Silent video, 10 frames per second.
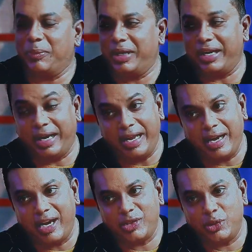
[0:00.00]
can we get an
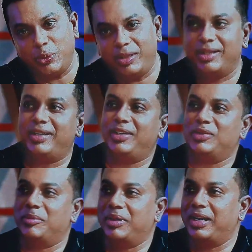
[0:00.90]
AI to do
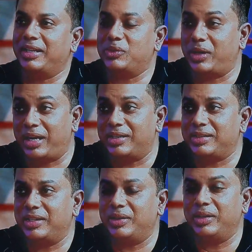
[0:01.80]
it or something like that? So I
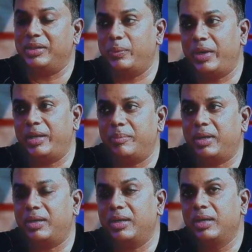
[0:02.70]
understand the waiting
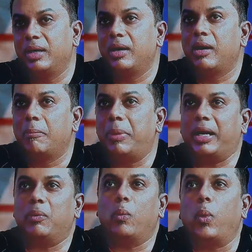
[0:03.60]
part.
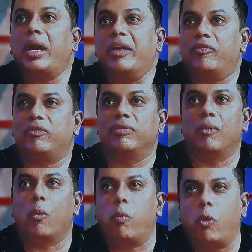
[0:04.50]
But what if
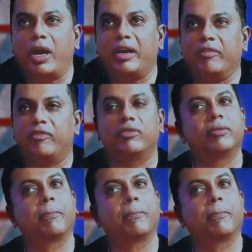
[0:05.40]
a